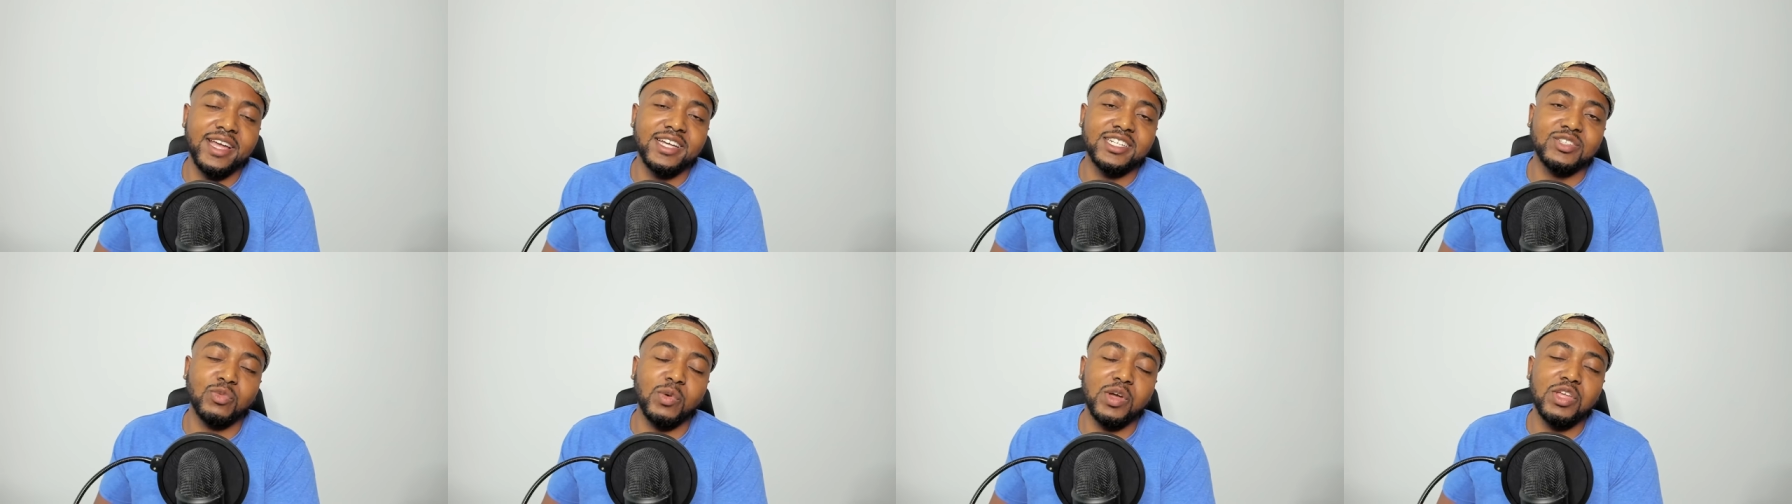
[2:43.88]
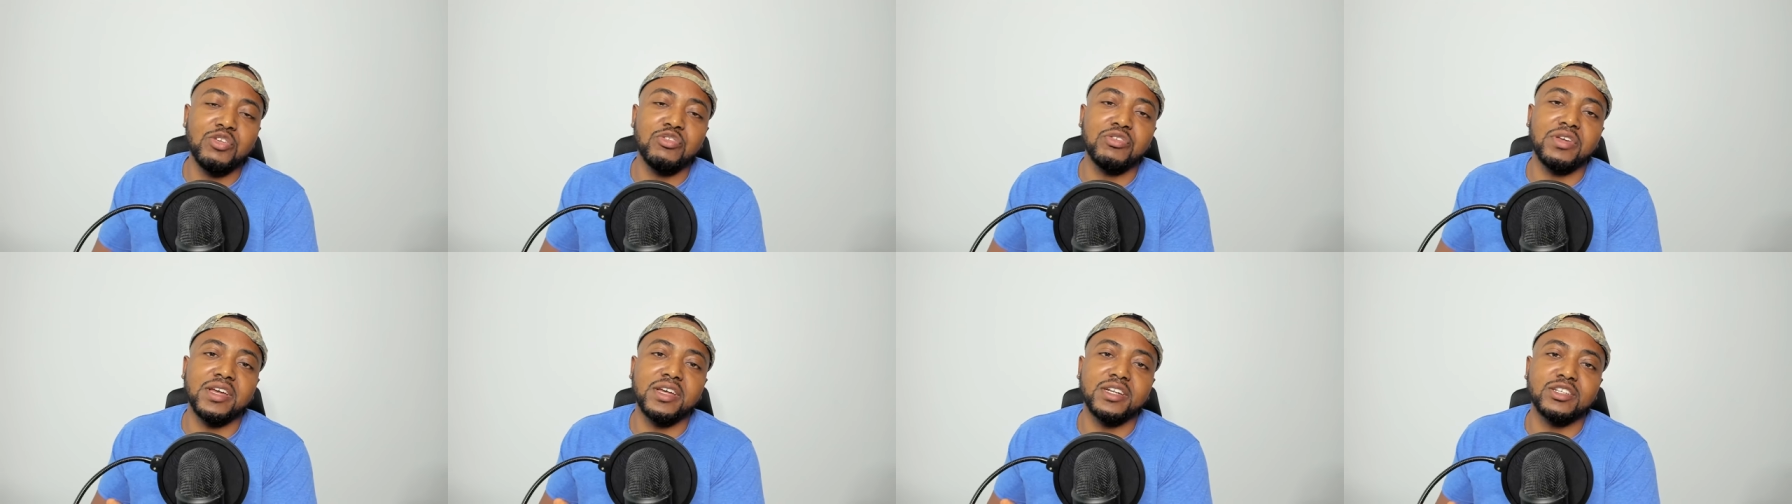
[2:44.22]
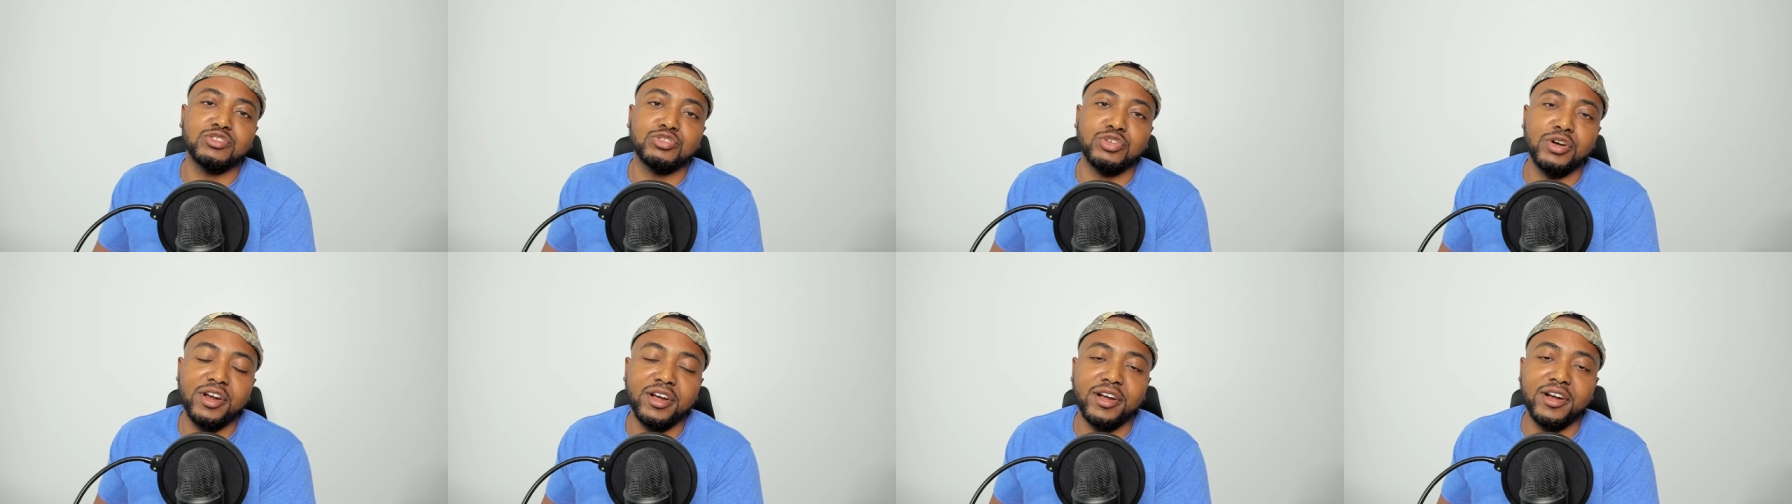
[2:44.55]
is when you get
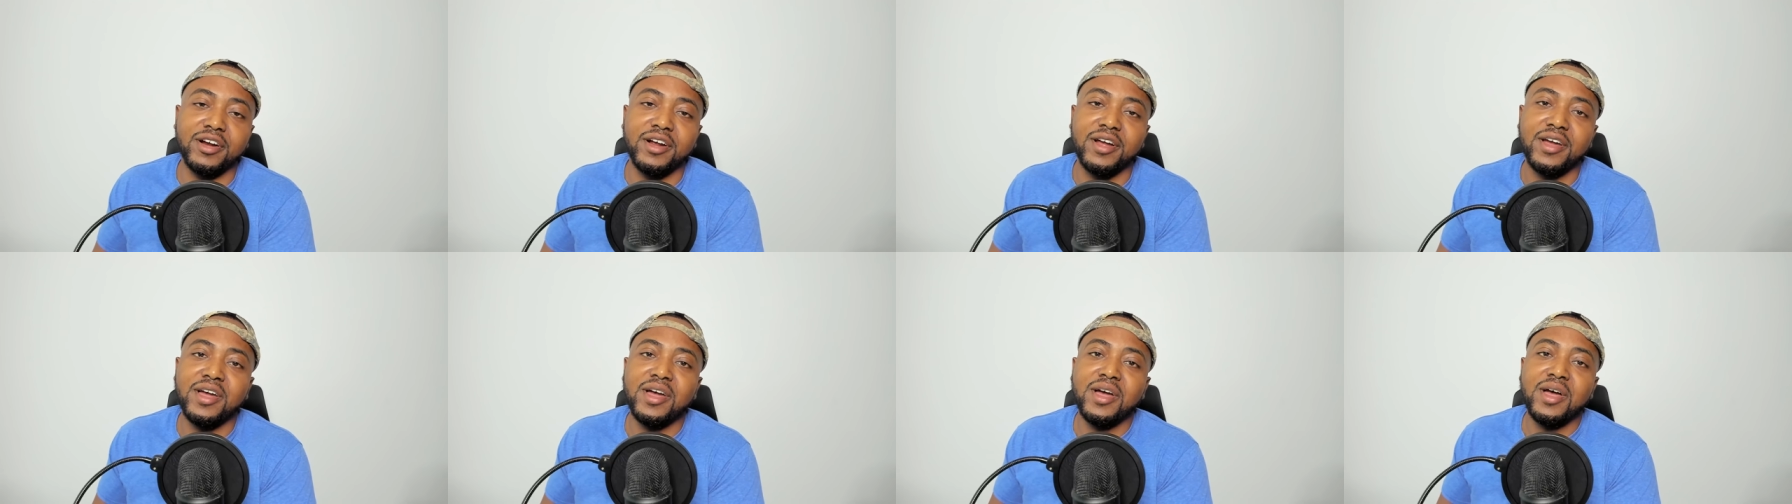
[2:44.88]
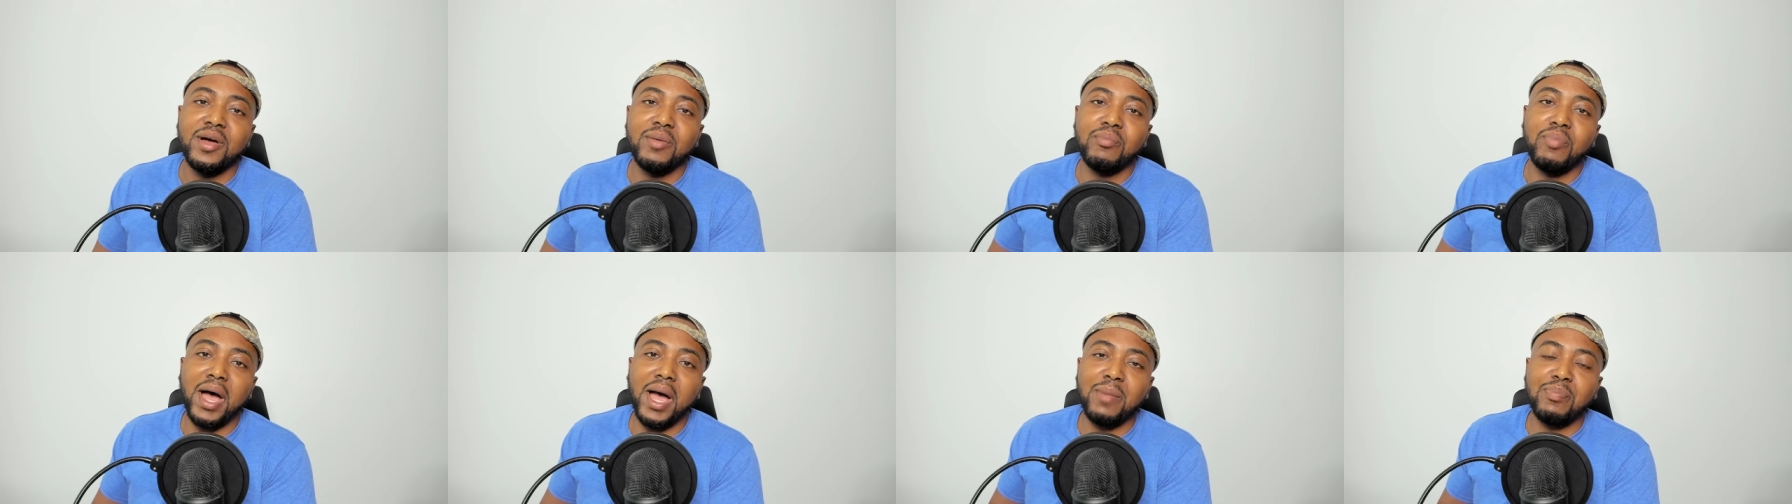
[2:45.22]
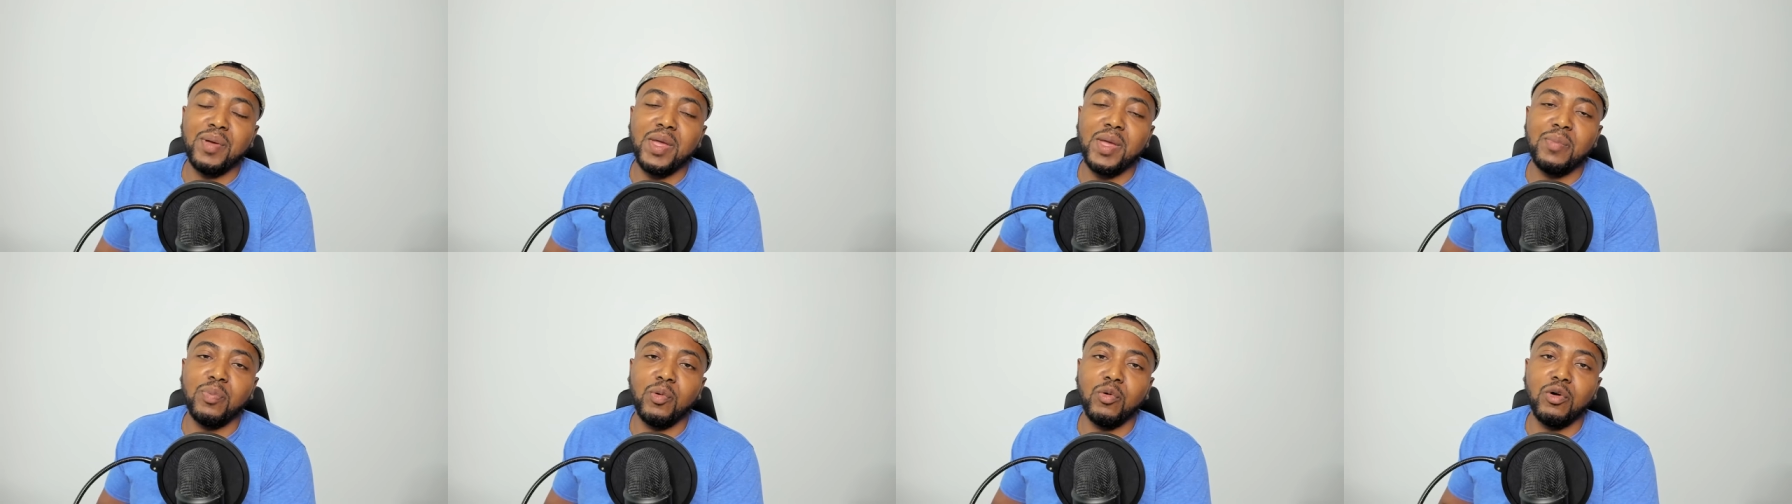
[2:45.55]
triggered by
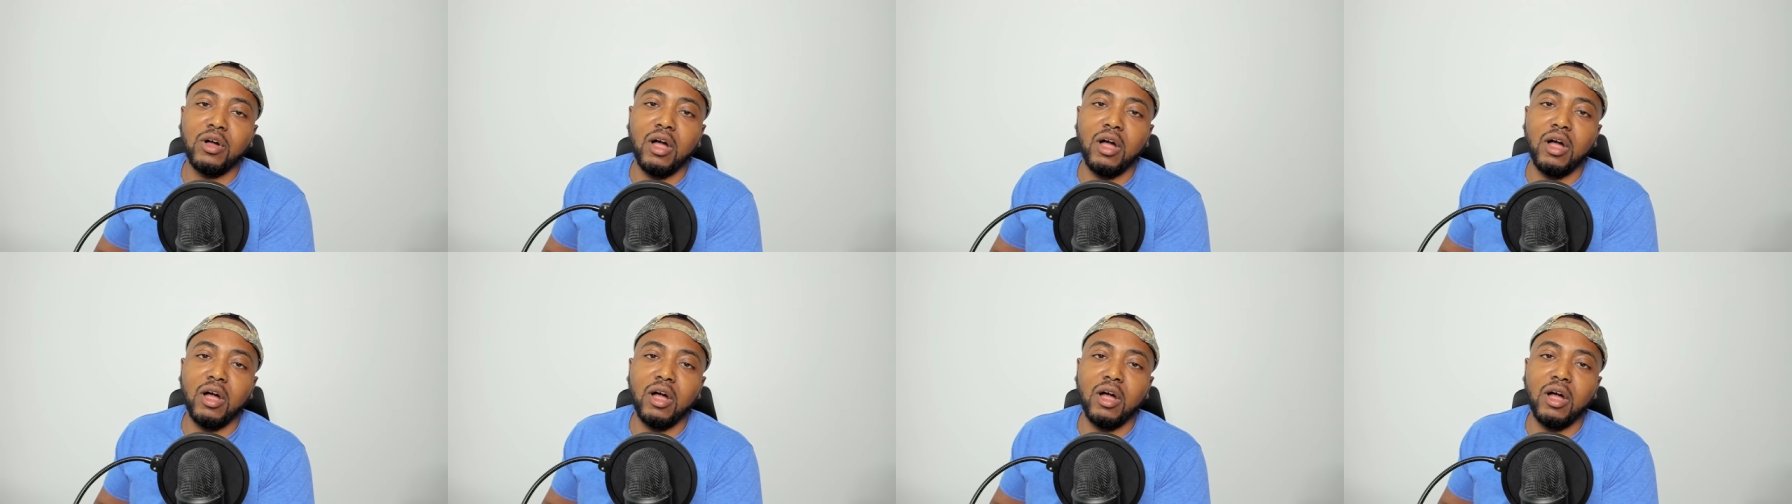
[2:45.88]
people